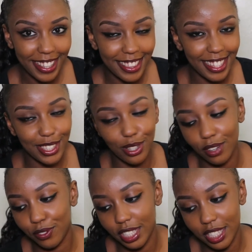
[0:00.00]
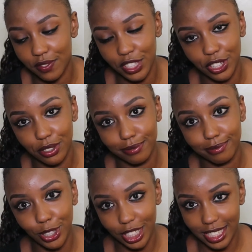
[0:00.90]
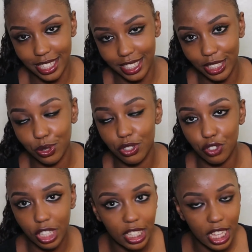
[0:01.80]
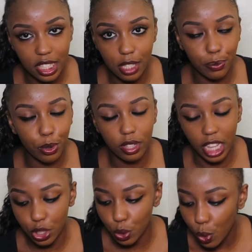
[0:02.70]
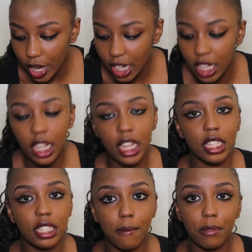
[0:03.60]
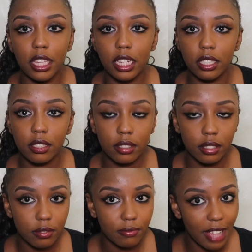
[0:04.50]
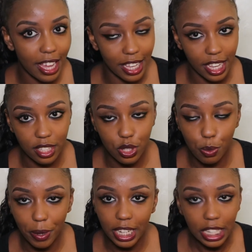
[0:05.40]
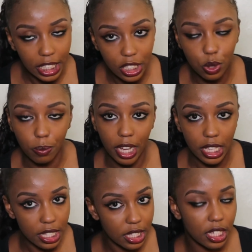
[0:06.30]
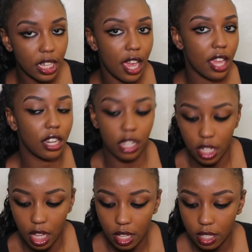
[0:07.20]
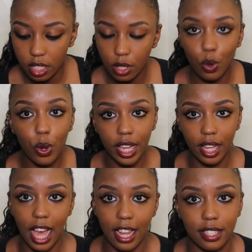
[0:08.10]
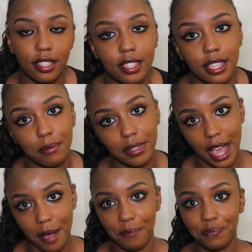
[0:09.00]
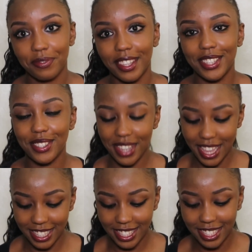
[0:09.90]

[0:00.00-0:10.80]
that's all for this video. Honestly, it was really that simple, that quick, something again super clean, super easy, and quick at the same time. So yes,